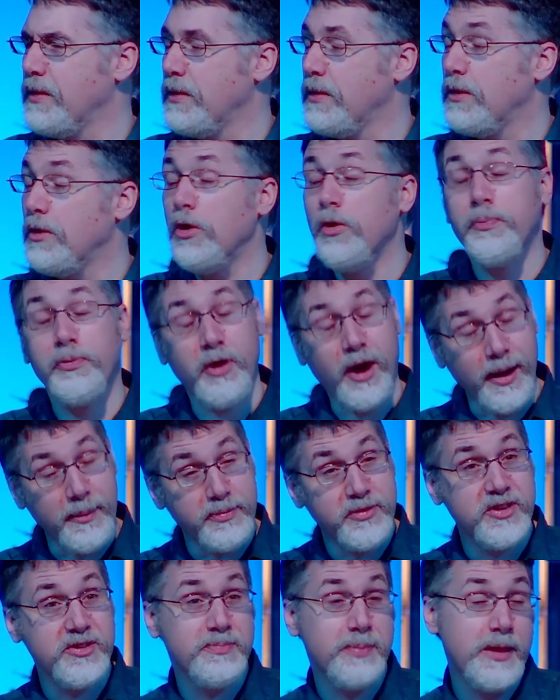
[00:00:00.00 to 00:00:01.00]
or perhaps
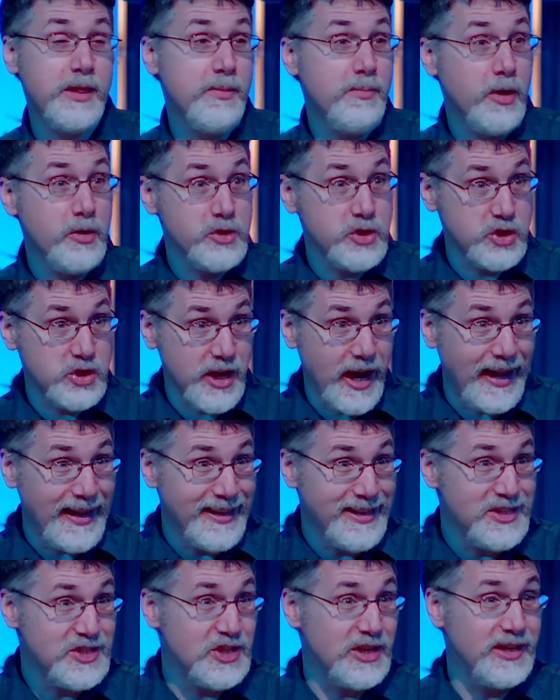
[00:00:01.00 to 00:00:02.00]
it's been the most
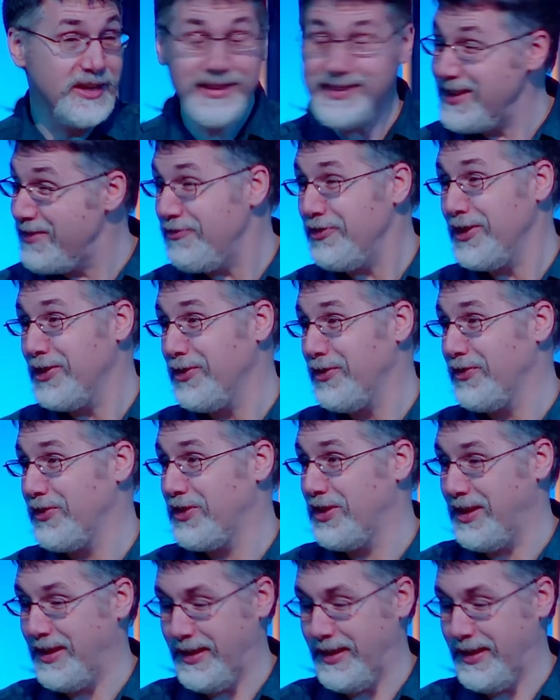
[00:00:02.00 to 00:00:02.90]
challenging and difficult thing.